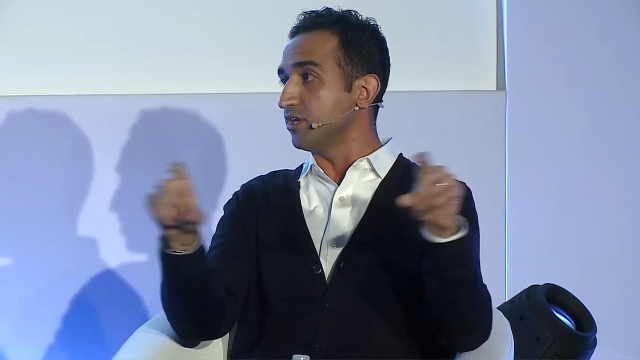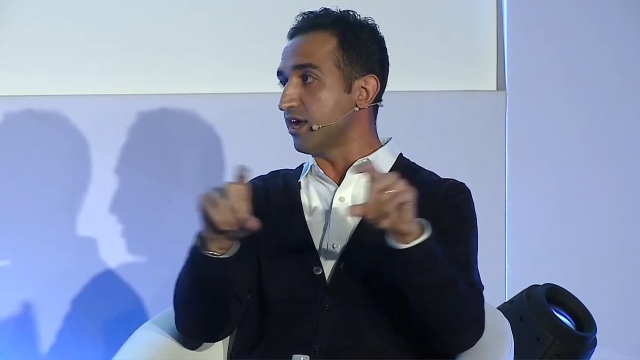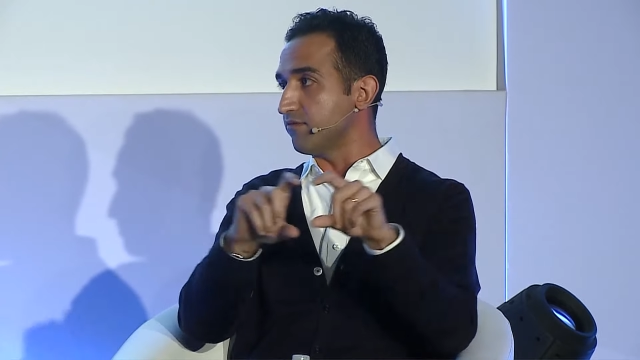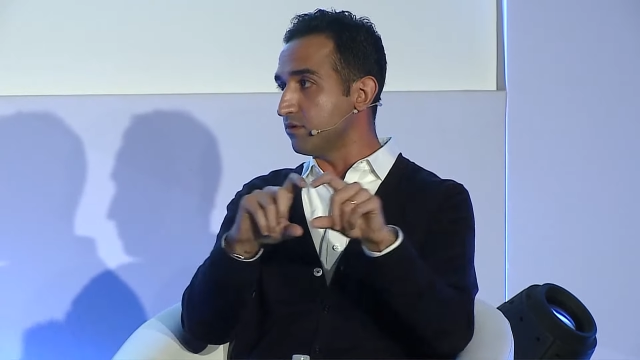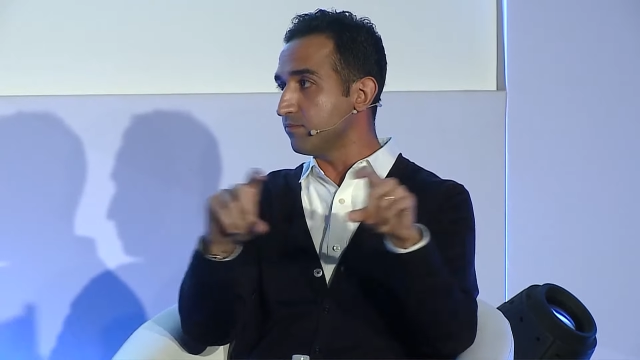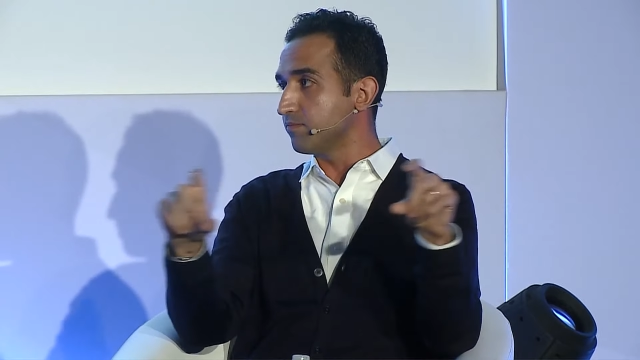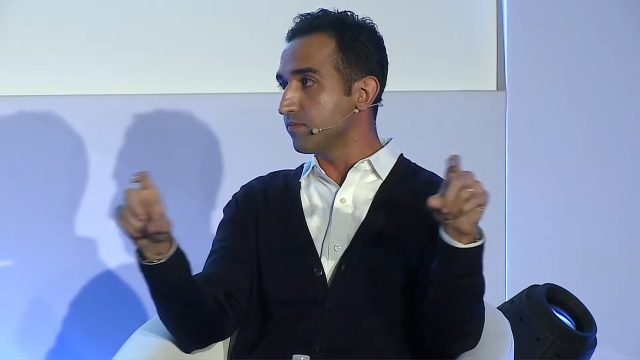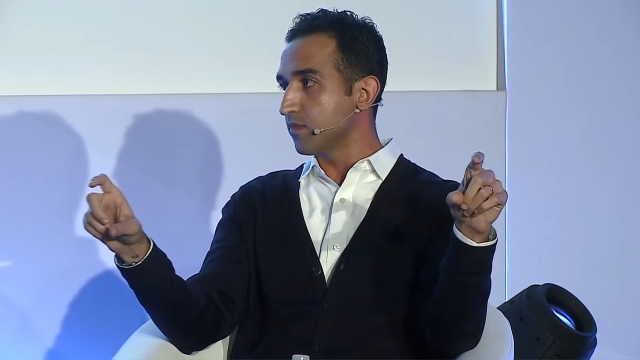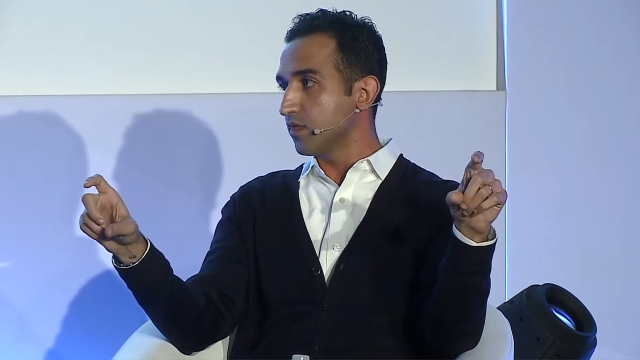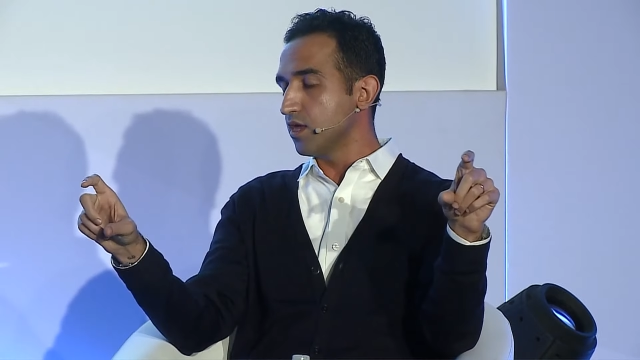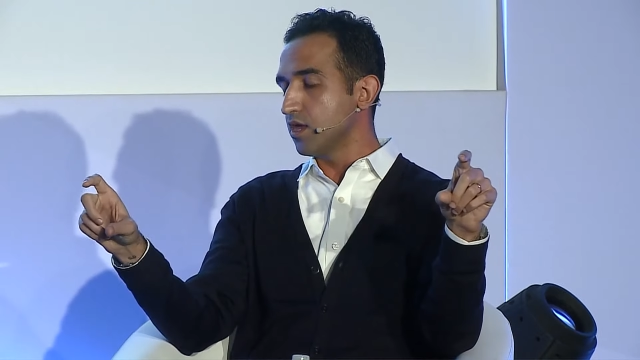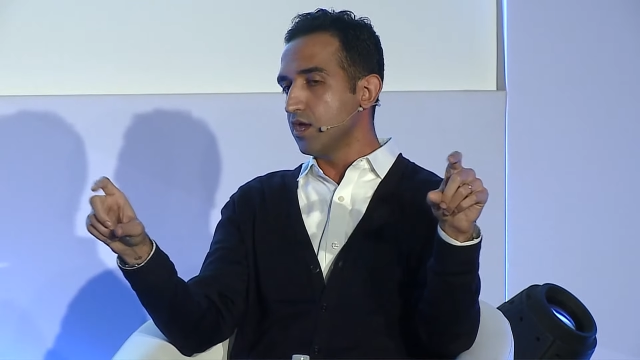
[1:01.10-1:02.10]
level.
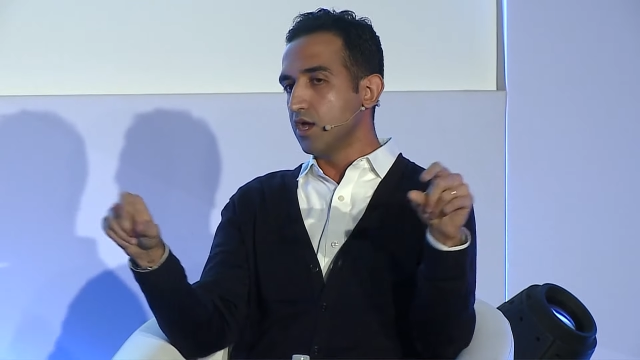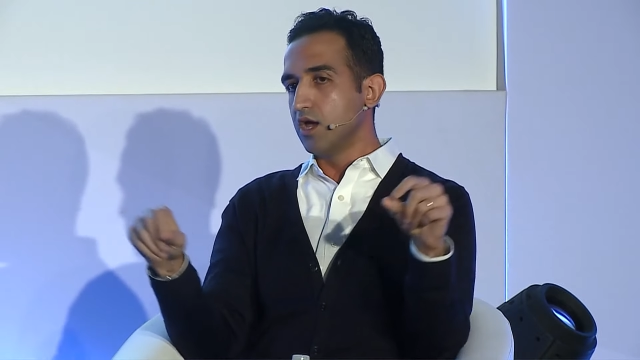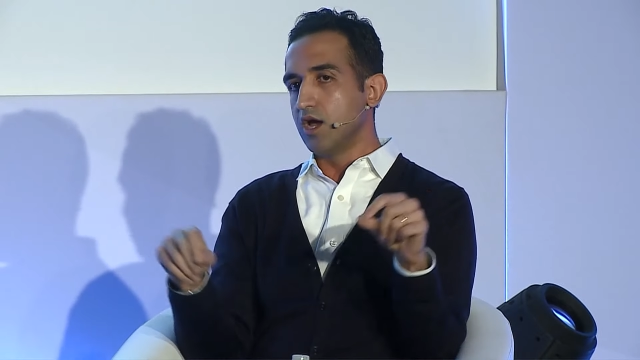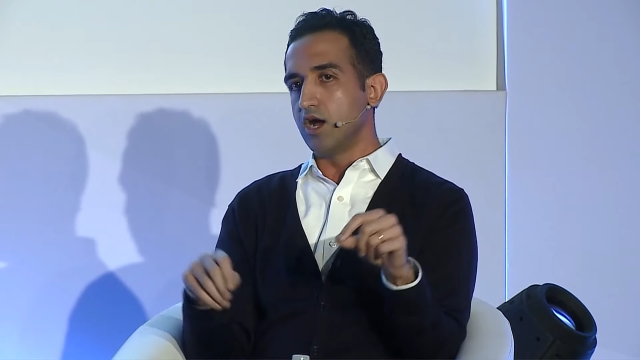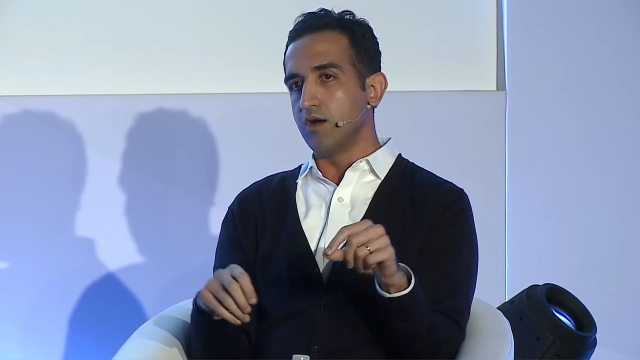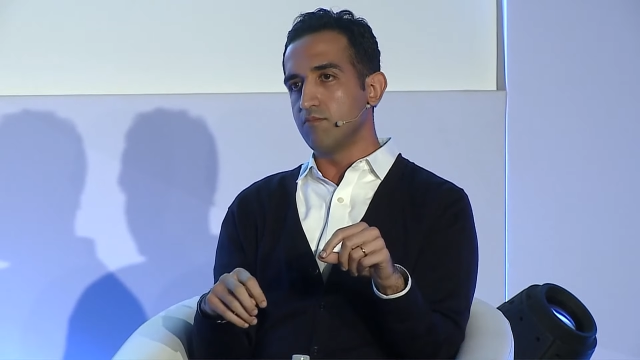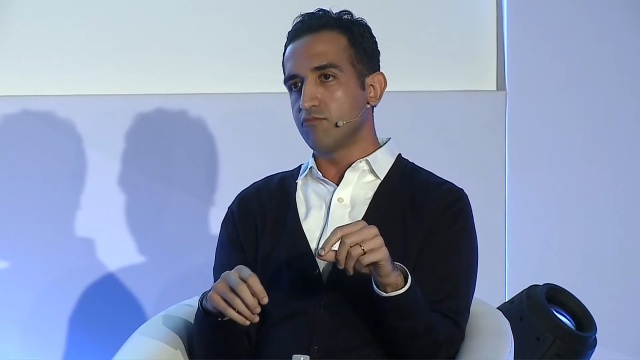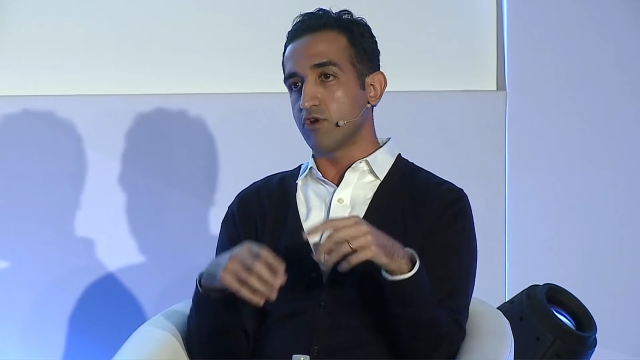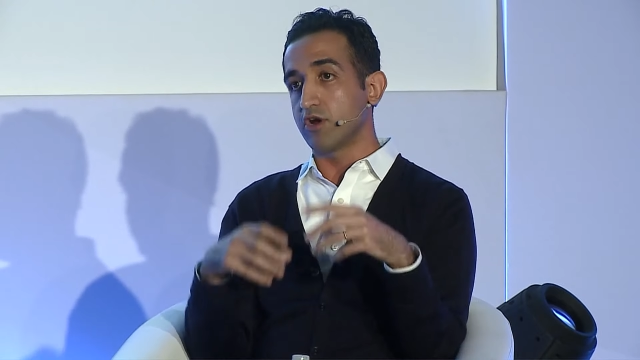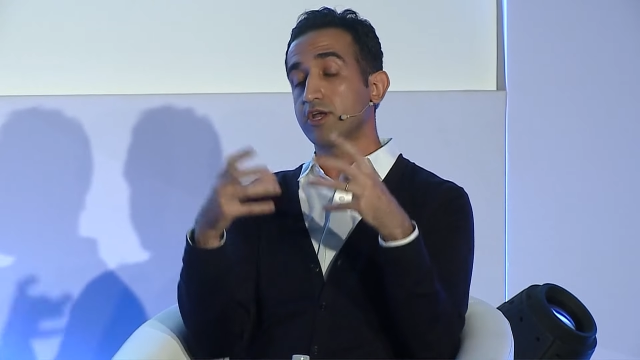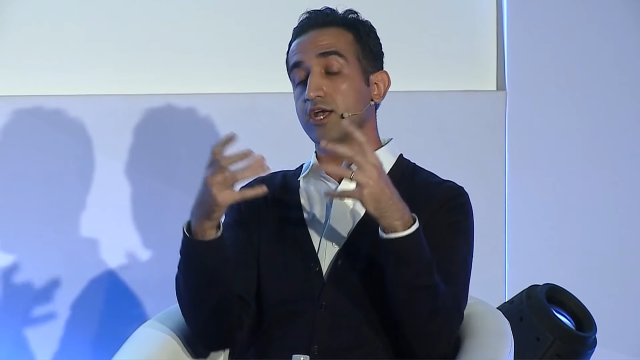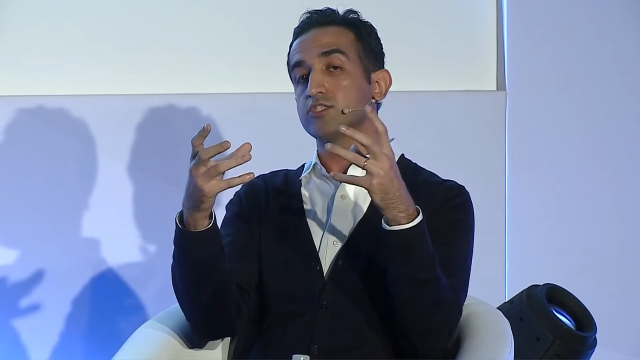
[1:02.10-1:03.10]
Um, for our
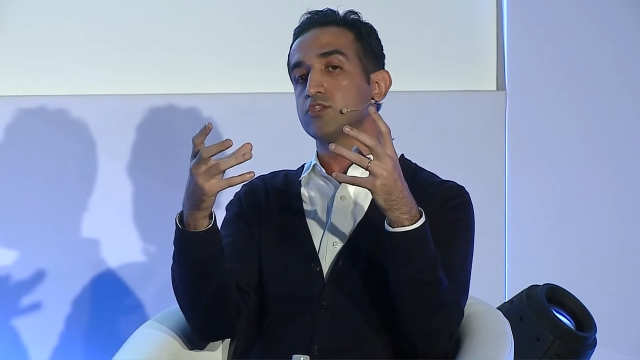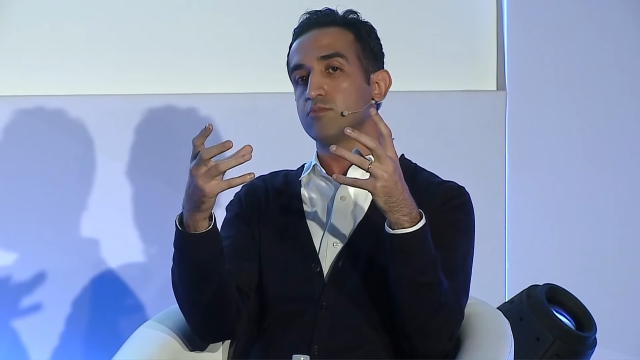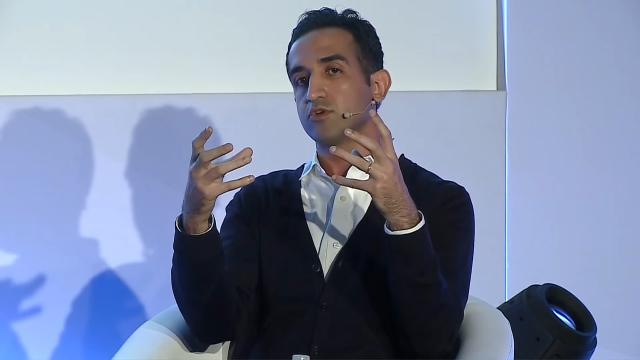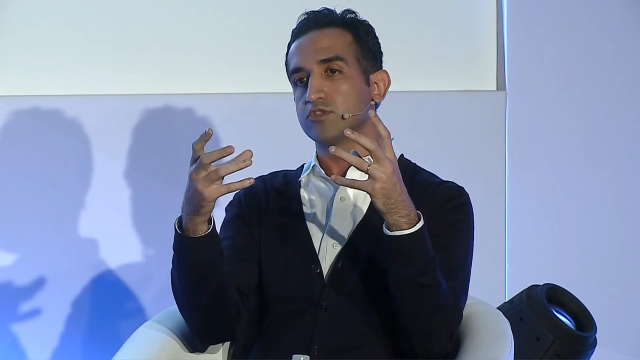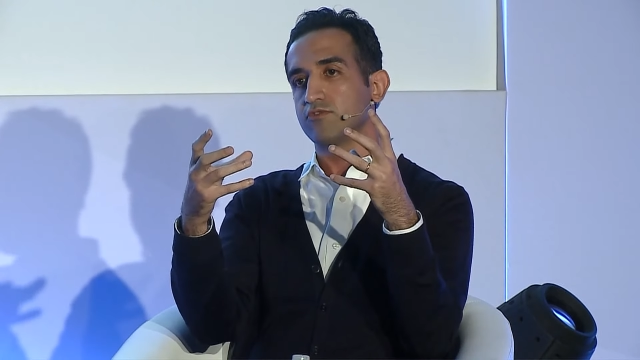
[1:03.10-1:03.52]
customers,